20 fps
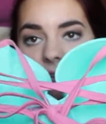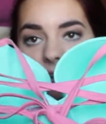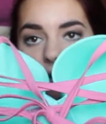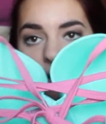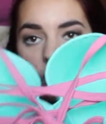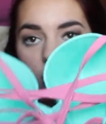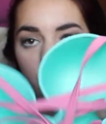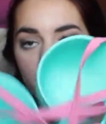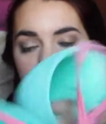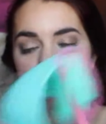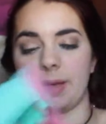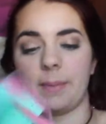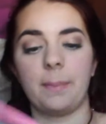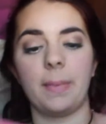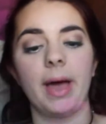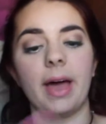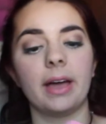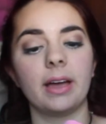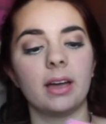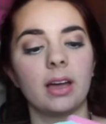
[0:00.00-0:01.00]
of like a corset
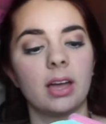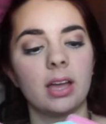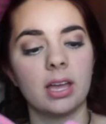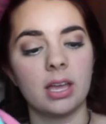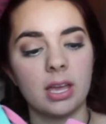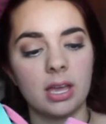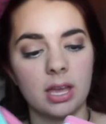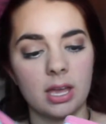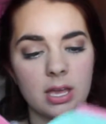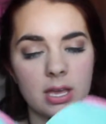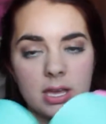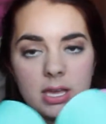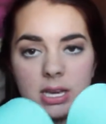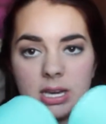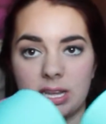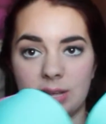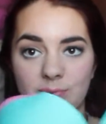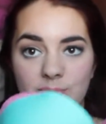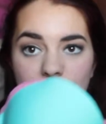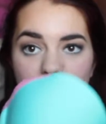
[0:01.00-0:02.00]
back.
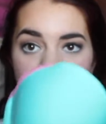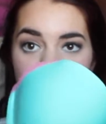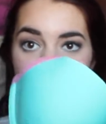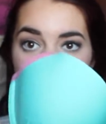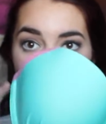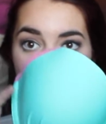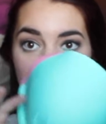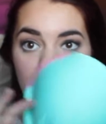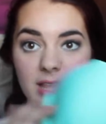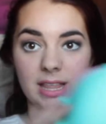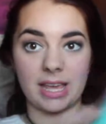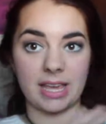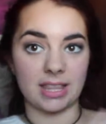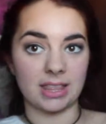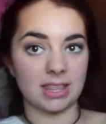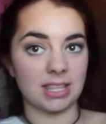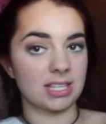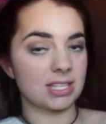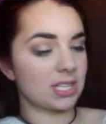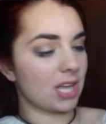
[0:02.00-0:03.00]
And I really, really
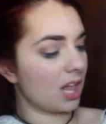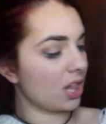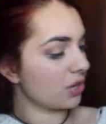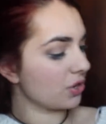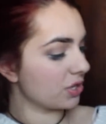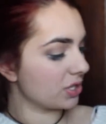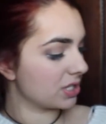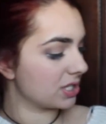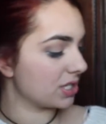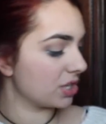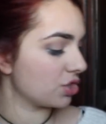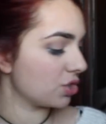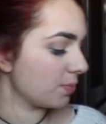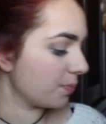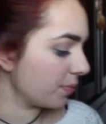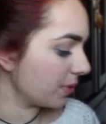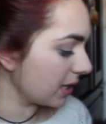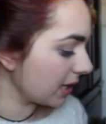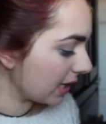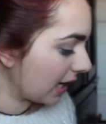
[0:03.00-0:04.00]
like this color. It's such a
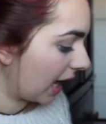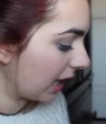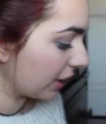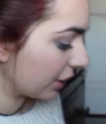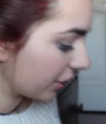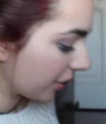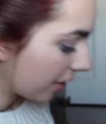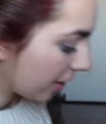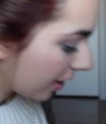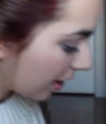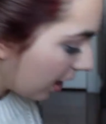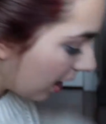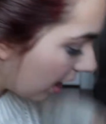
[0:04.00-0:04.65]
pretty color.